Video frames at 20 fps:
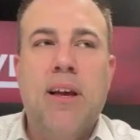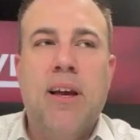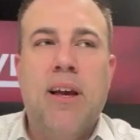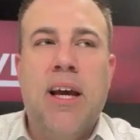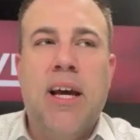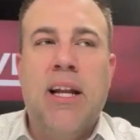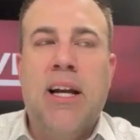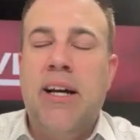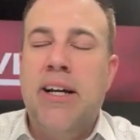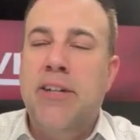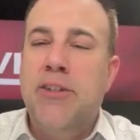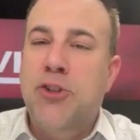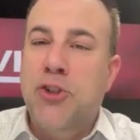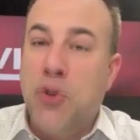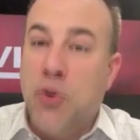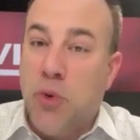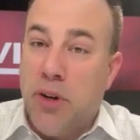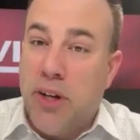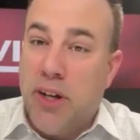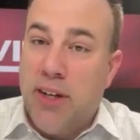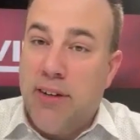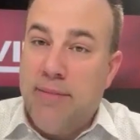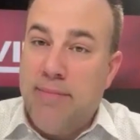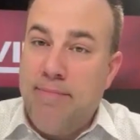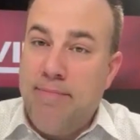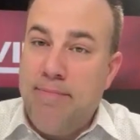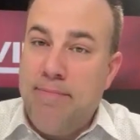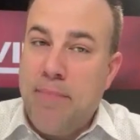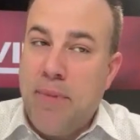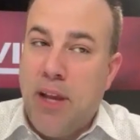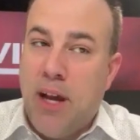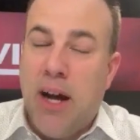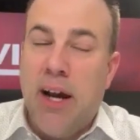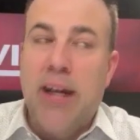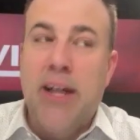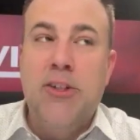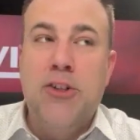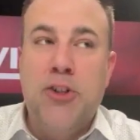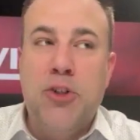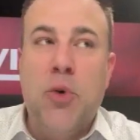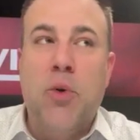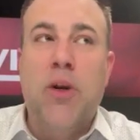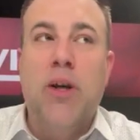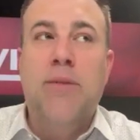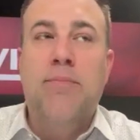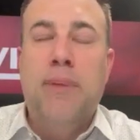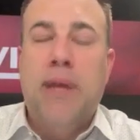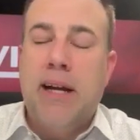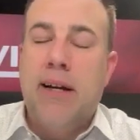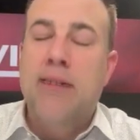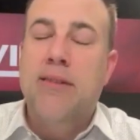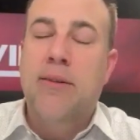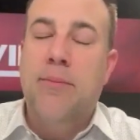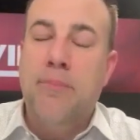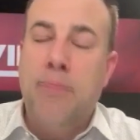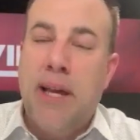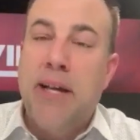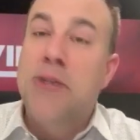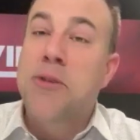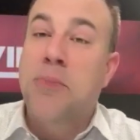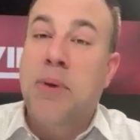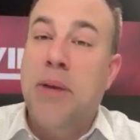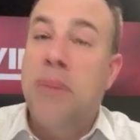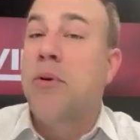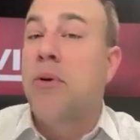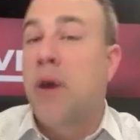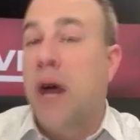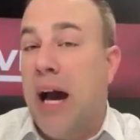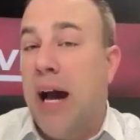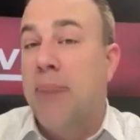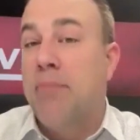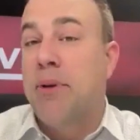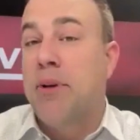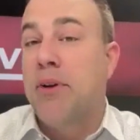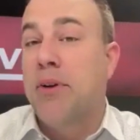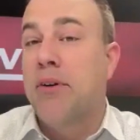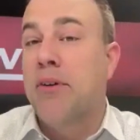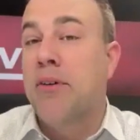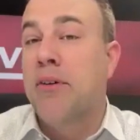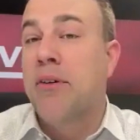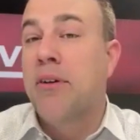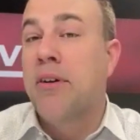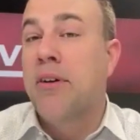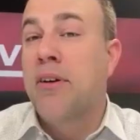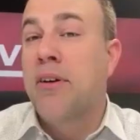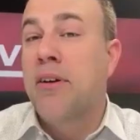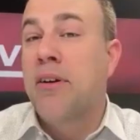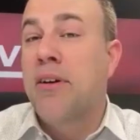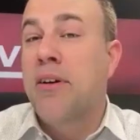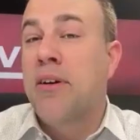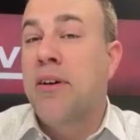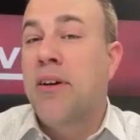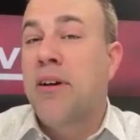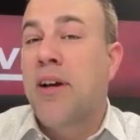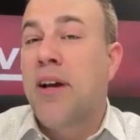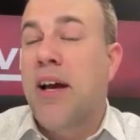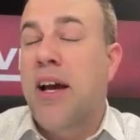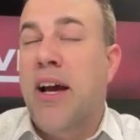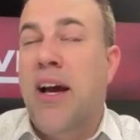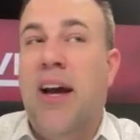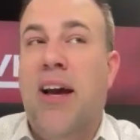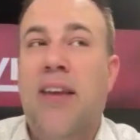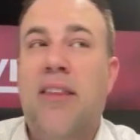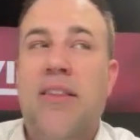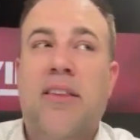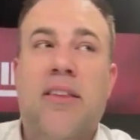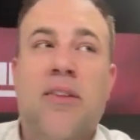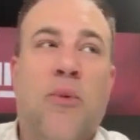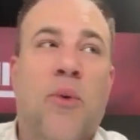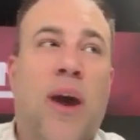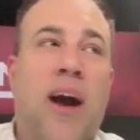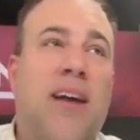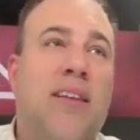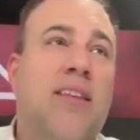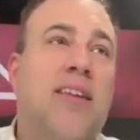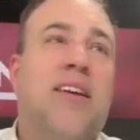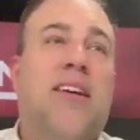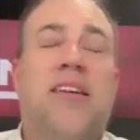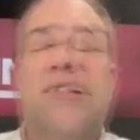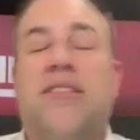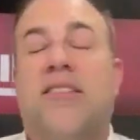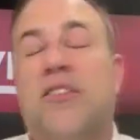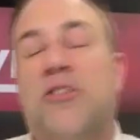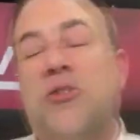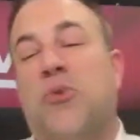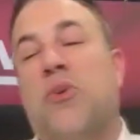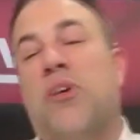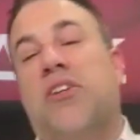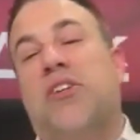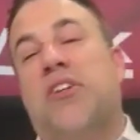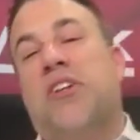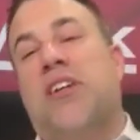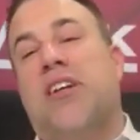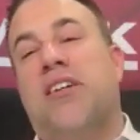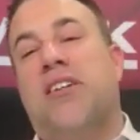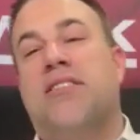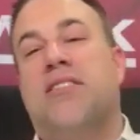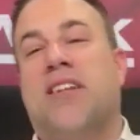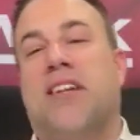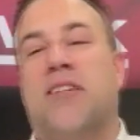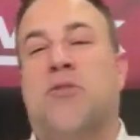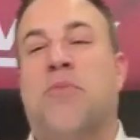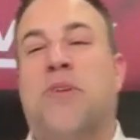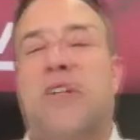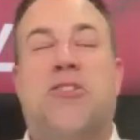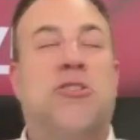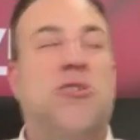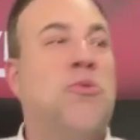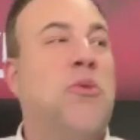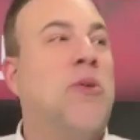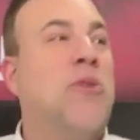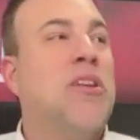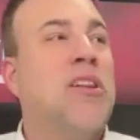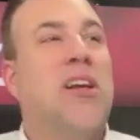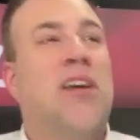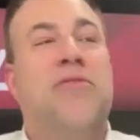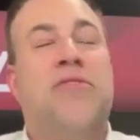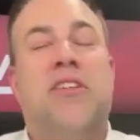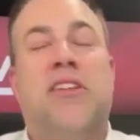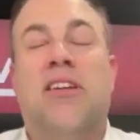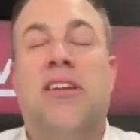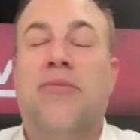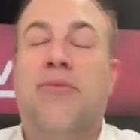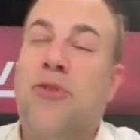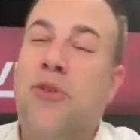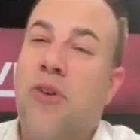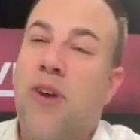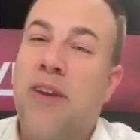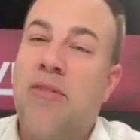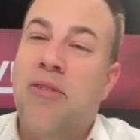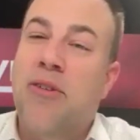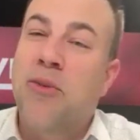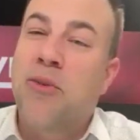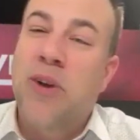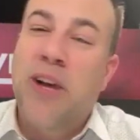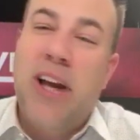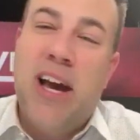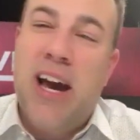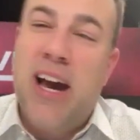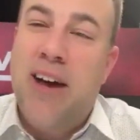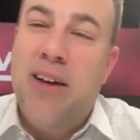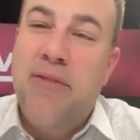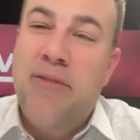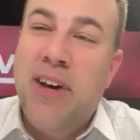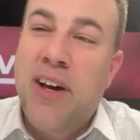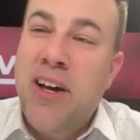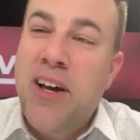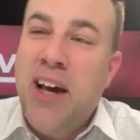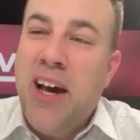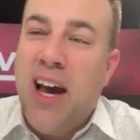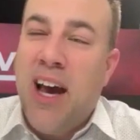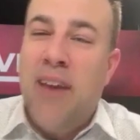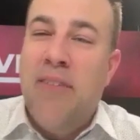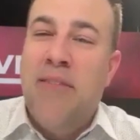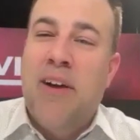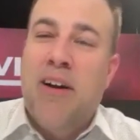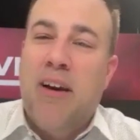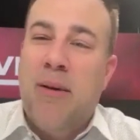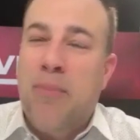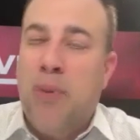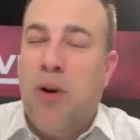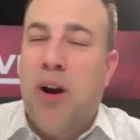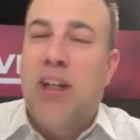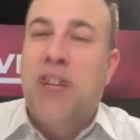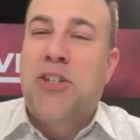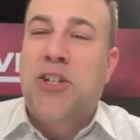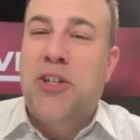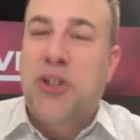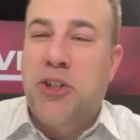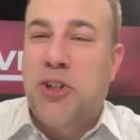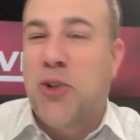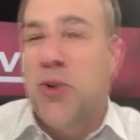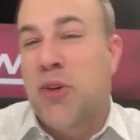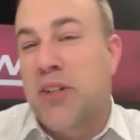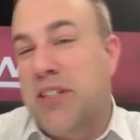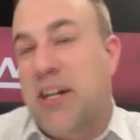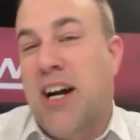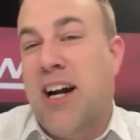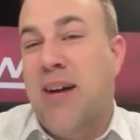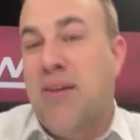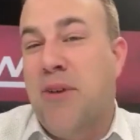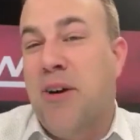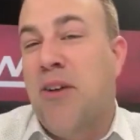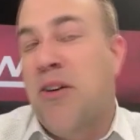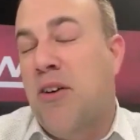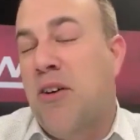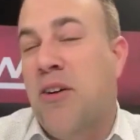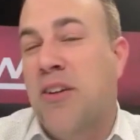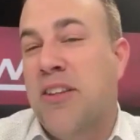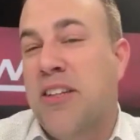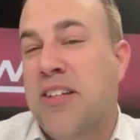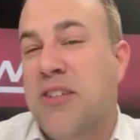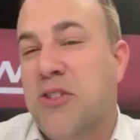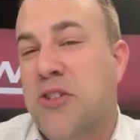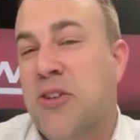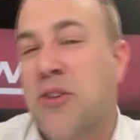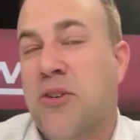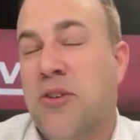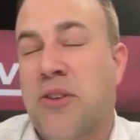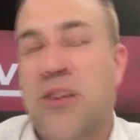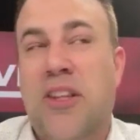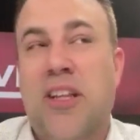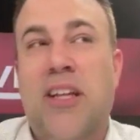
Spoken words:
I enjoy it. I enjoy it because it makes people happier. And the reality of the situation is, as much as we would love to live forever, we have a very precious short time on this earth.